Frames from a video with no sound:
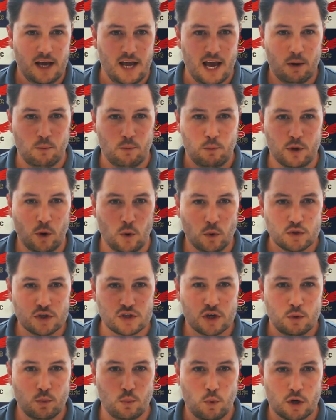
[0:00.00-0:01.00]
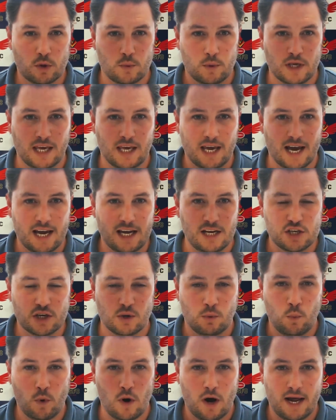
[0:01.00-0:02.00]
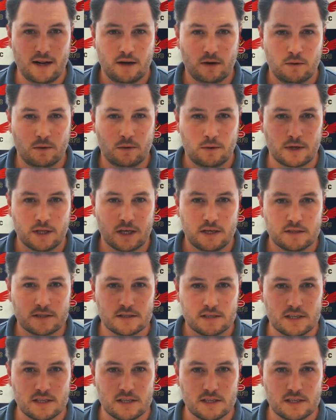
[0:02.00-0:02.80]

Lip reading: and we also want to engage a wider audience